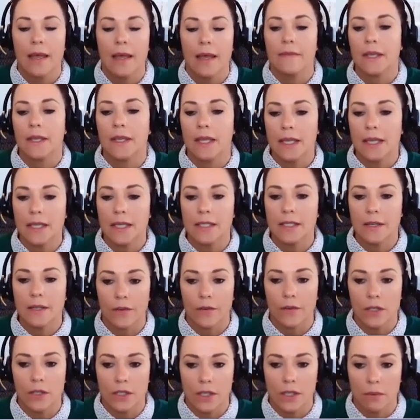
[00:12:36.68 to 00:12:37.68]
The key
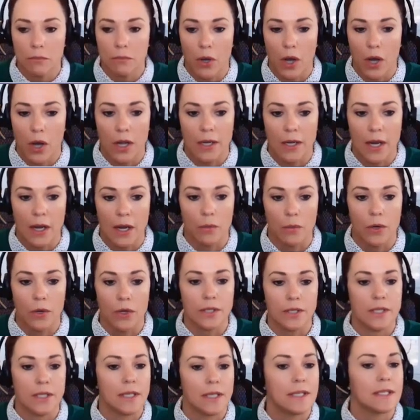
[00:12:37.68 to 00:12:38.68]
difference in PON
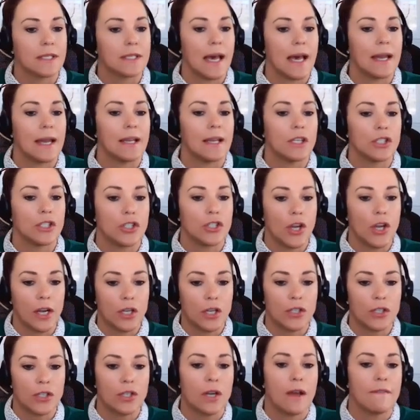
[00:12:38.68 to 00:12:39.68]
networks is that
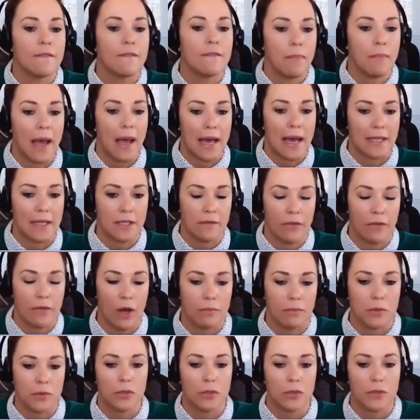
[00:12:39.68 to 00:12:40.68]
injection of the passive
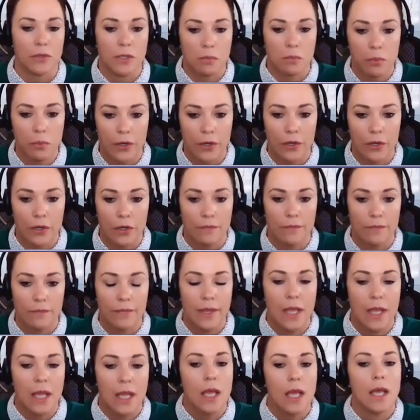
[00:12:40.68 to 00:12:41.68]
optical splitter.
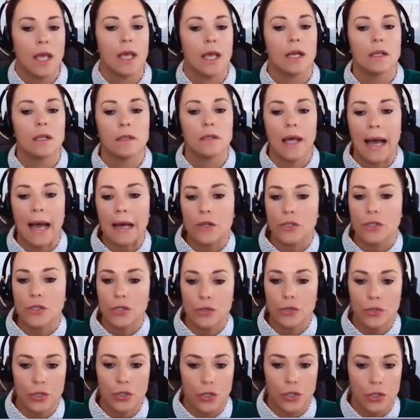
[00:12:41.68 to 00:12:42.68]
It allows
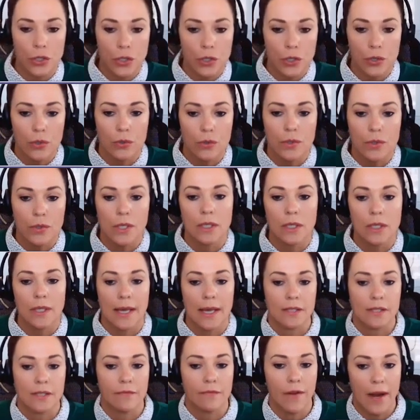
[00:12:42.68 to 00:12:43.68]
you to use
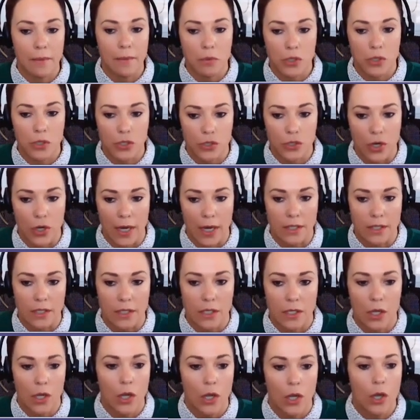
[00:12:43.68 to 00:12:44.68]
less fiber strands,
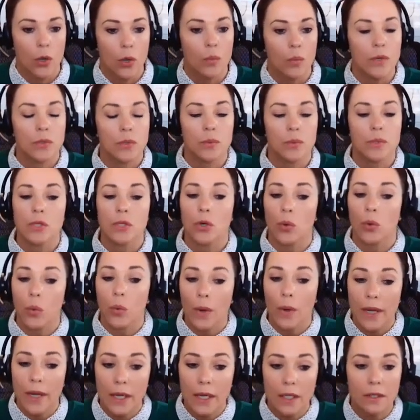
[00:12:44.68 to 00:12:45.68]
which was
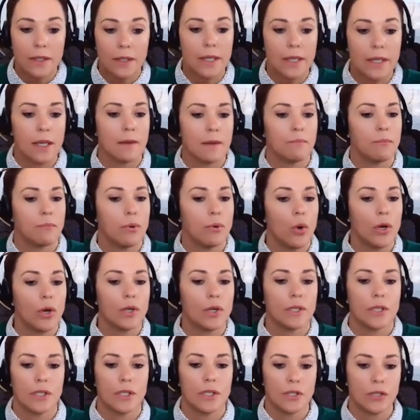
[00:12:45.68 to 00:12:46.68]
critically
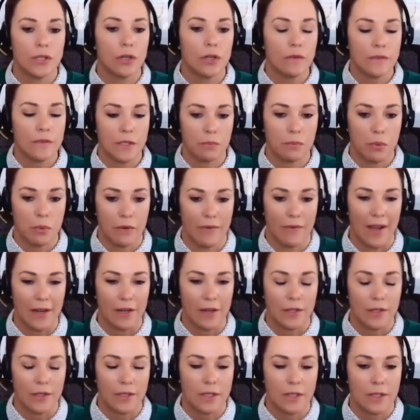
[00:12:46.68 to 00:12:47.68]
important to service
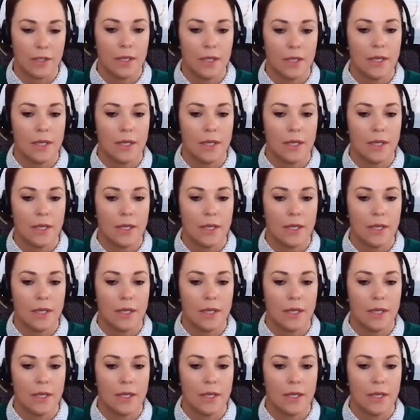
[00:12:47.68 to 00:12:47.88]
providers.